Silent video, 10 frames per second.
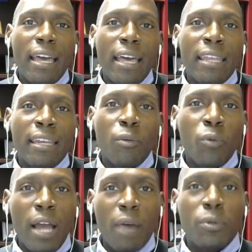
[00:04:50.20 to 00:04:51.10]
And
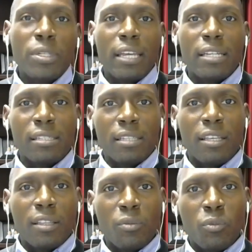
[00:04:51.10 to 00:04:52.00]
what I would say is
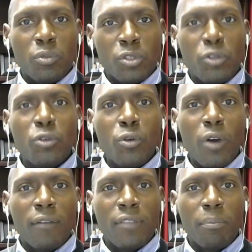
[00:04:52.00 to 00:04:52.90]
that two
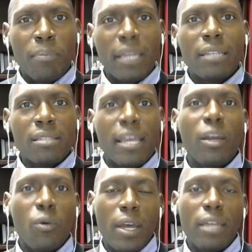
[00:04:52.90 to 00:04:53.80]
of the biggest
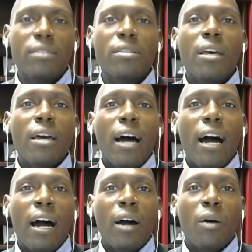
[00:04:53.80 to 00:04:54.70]
takeaways
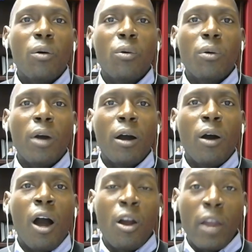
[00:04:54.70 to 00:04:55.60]

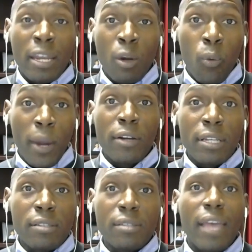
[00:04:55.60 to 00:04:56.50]
are in
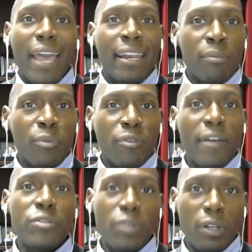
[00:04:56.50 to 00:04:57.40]
awareness and in
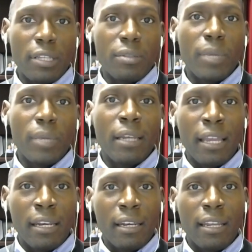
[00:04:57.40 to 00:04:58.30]
professionalism,
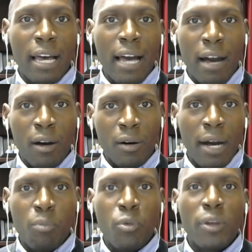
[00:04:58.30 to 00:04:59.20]
and
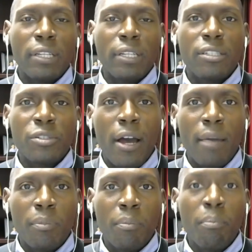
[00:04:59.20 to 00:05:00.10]
I'll briefly
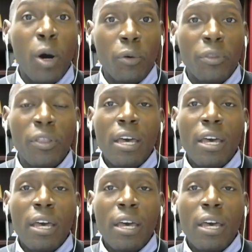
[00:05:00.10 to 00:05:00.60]
describe both.